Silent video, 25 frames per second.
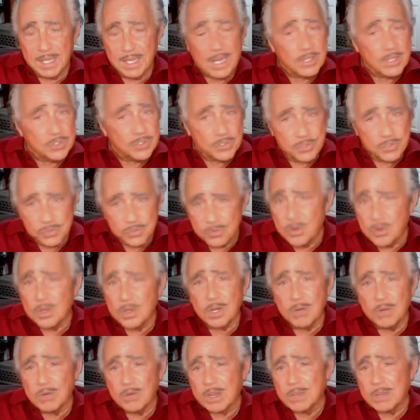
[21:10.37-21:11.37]
I strongly
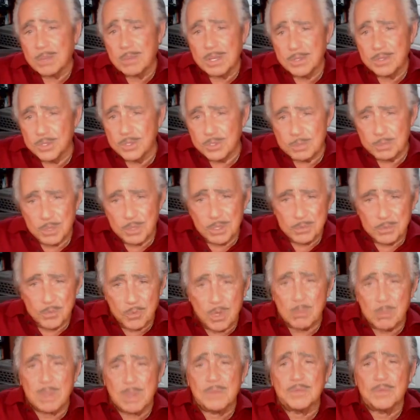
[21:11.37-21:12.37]
recommend this book, one
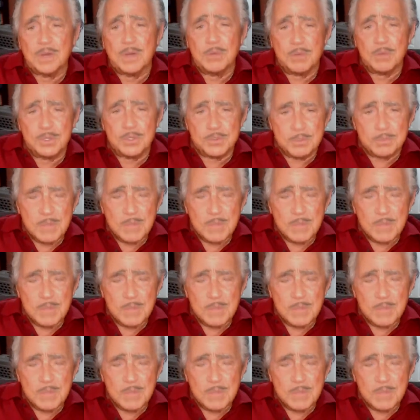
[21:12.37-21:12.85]
of my favorites.